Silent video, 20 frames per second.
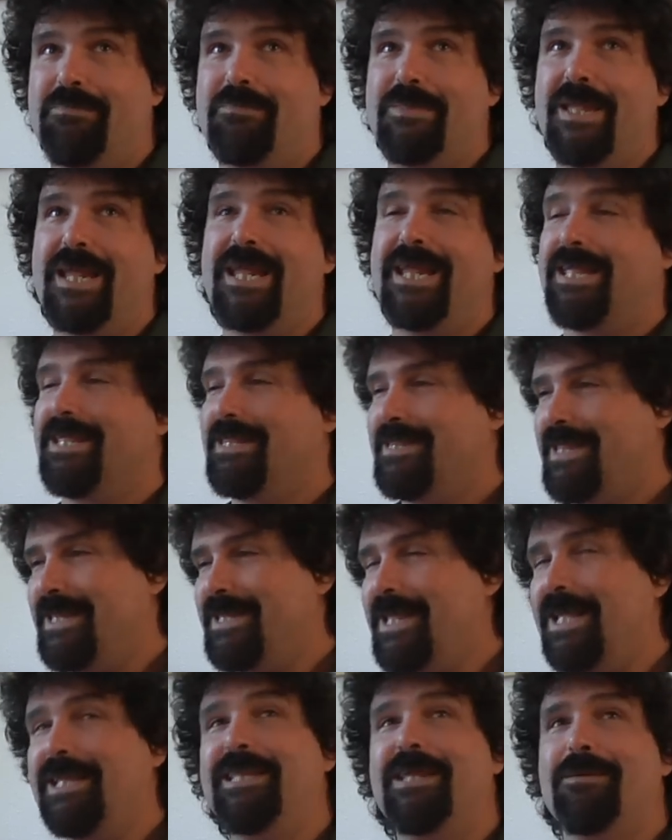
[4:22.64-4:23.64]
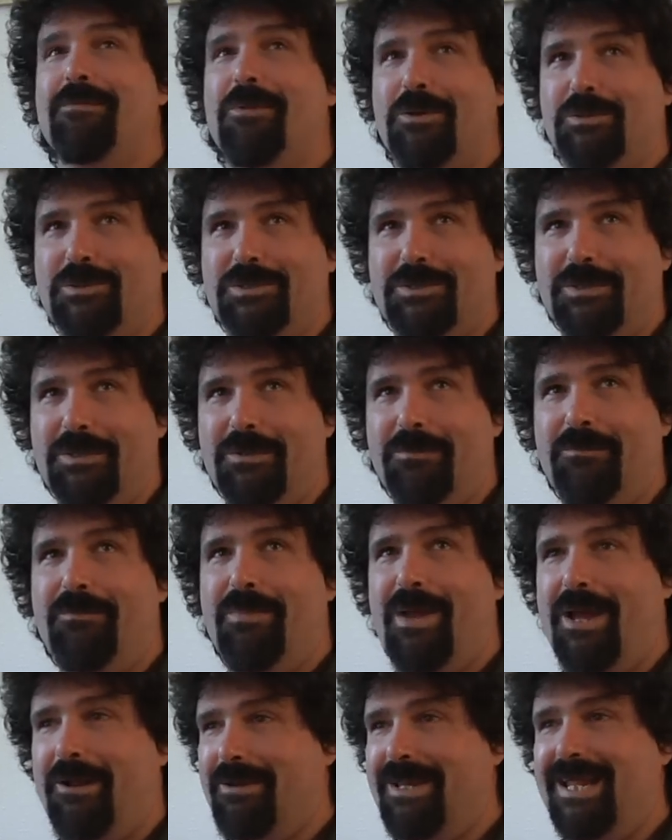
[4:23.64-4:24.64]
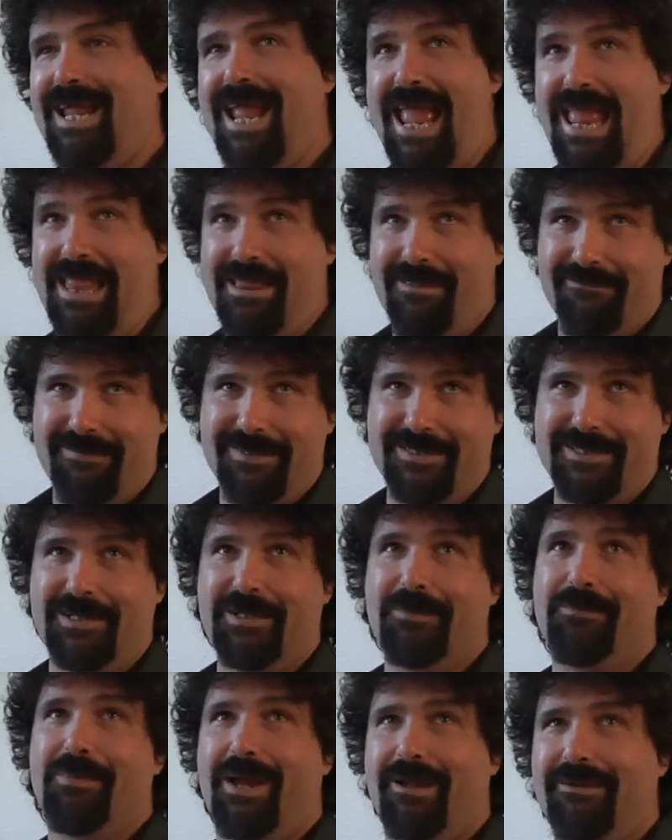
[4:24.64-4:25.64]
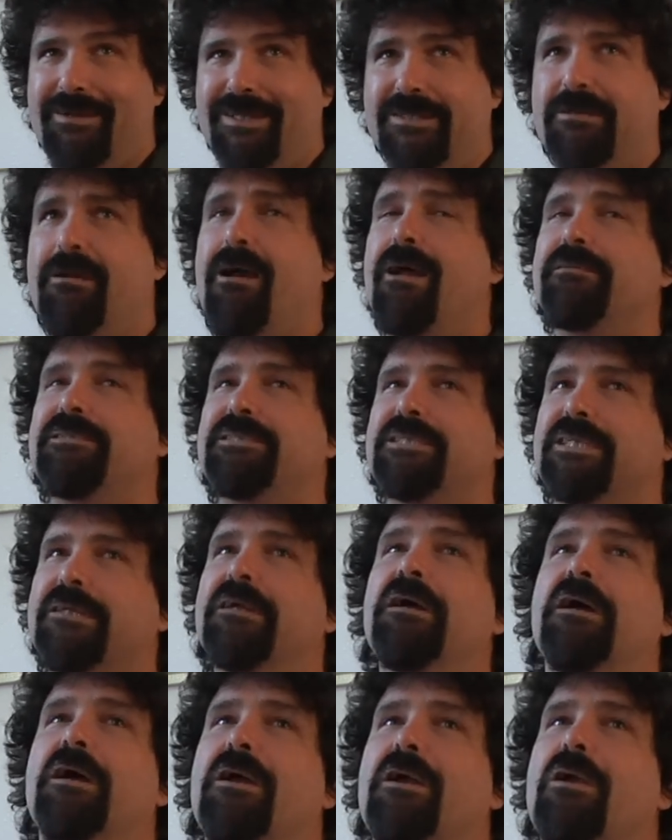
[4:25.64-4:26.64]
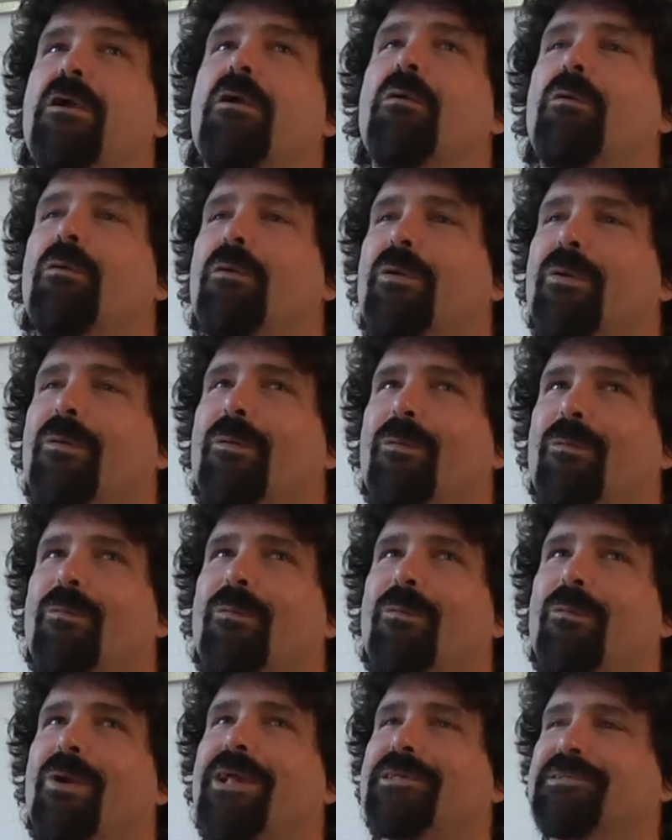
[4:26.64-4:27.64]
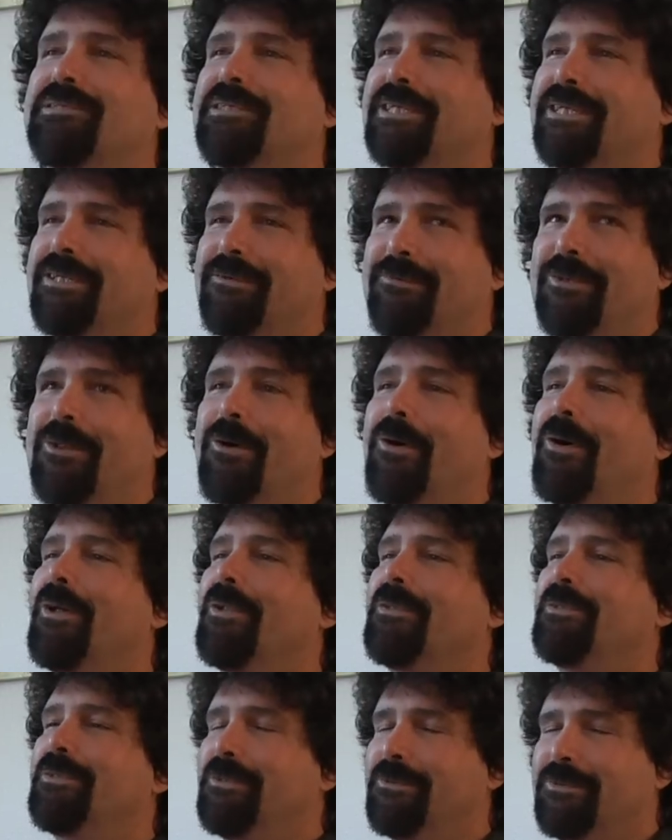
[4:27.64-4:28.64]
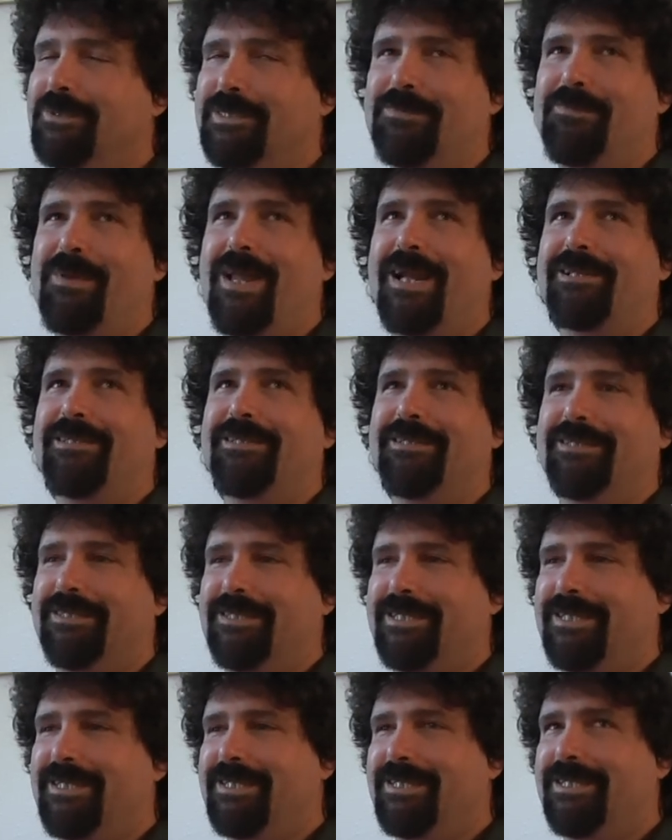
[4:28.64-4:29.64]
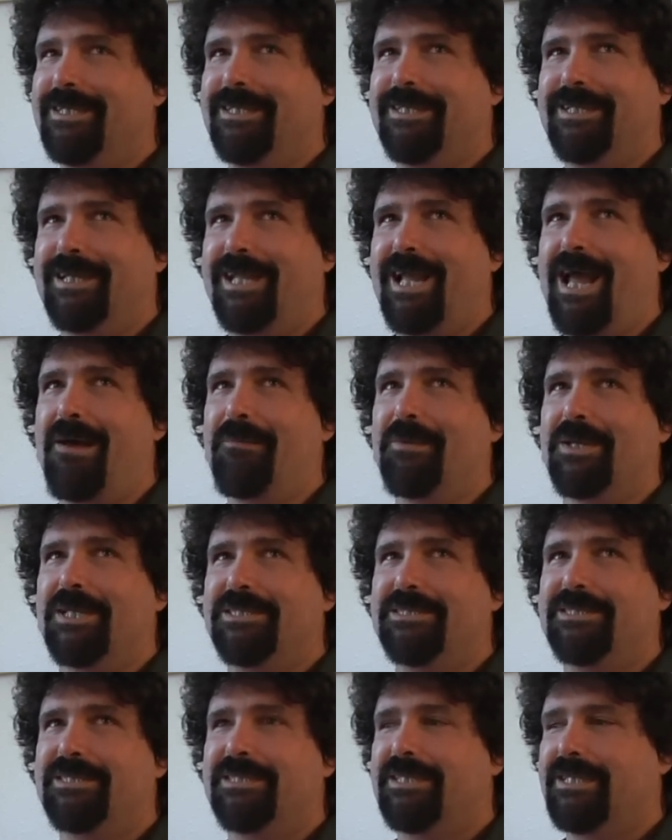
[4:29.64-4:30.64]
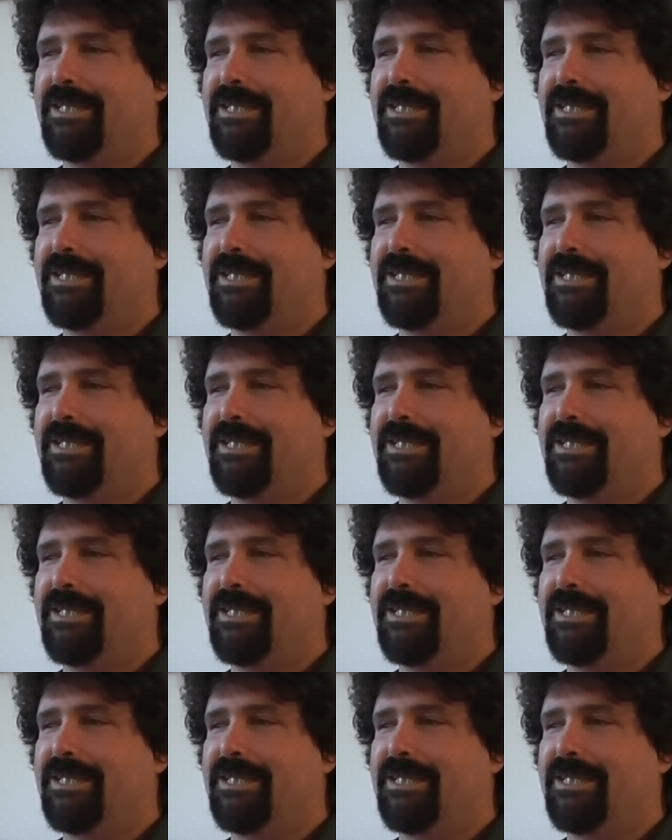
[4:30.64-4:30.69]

they take the emotional pounding and the physical pounding. So I would say wrestling, with all due respect to the comics,